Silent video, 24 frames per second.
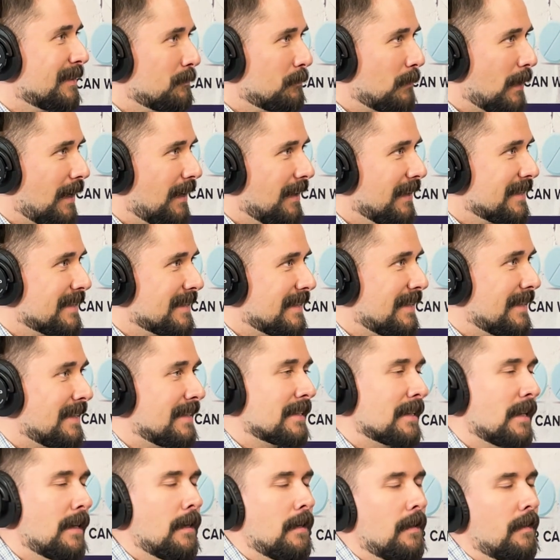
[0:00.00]
policies,
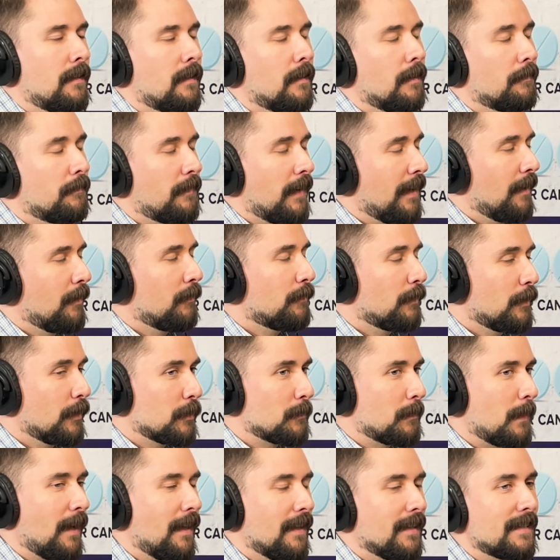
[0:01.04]
or fail
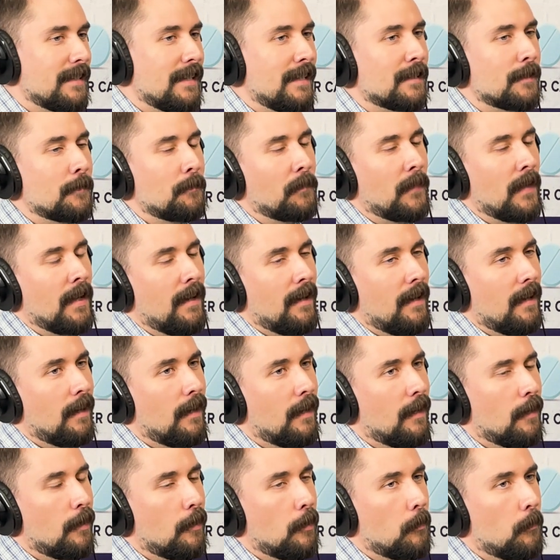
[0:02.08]
first policies.
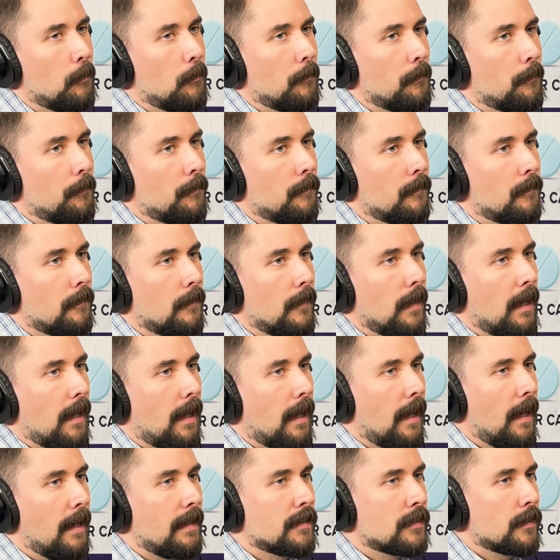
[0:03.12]
And
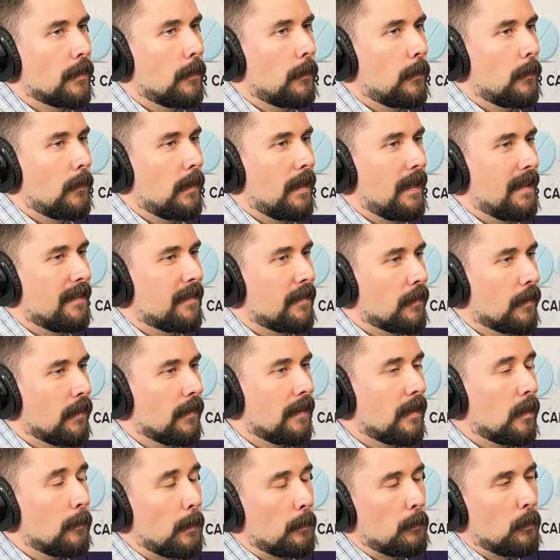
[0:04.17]
so they're a
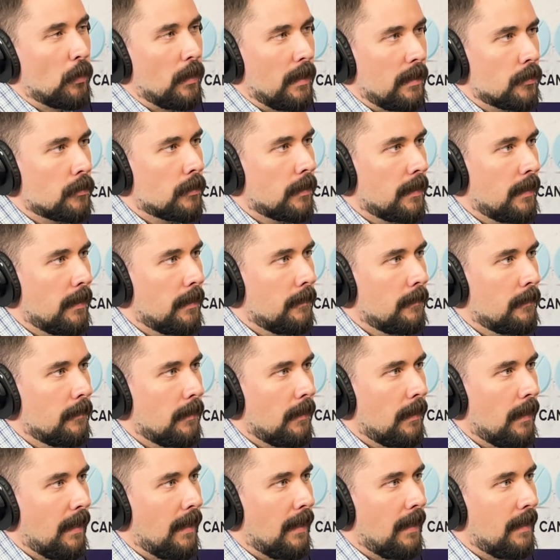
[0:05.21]
little bit more intricate,
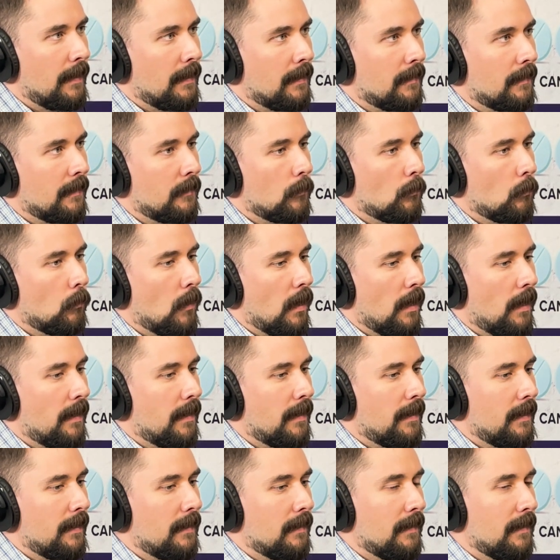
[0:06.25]
and
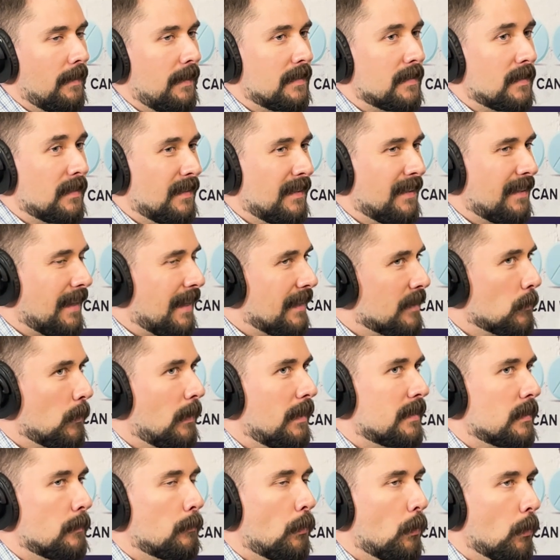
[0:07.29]
that's why
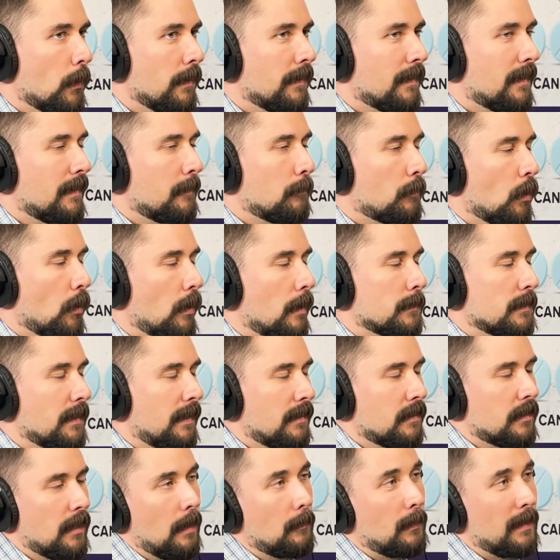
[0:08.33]
it's important that programs
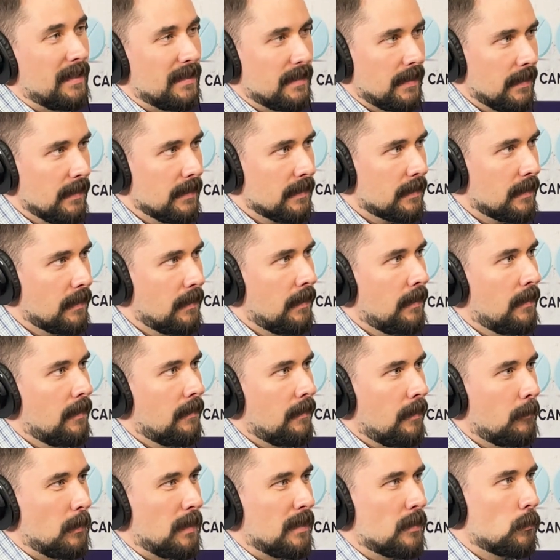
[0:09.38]
like CHAMP exist,
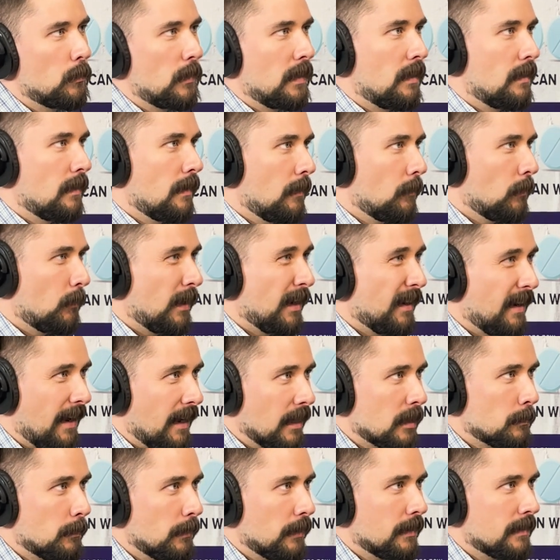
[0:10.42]
because we're
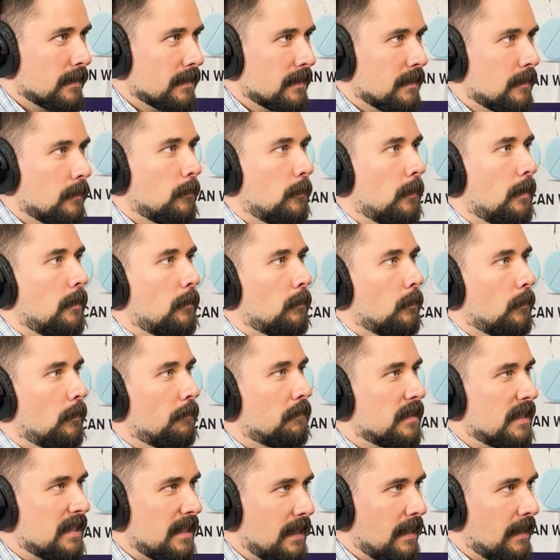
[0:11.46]
experts, we've
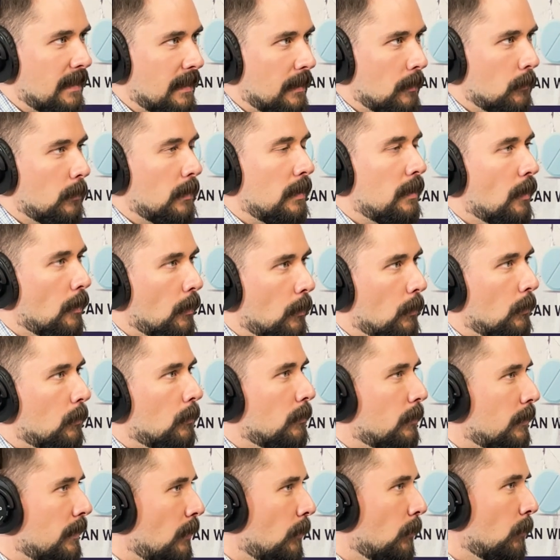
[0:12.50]
seen it, we know,
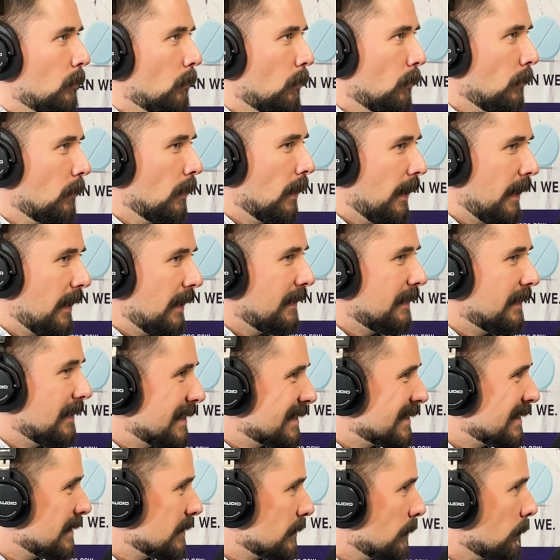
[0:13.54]
hey,
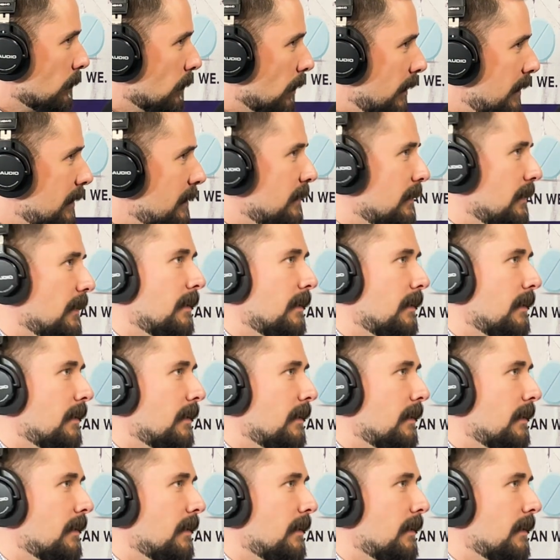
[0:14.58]
this isn't right,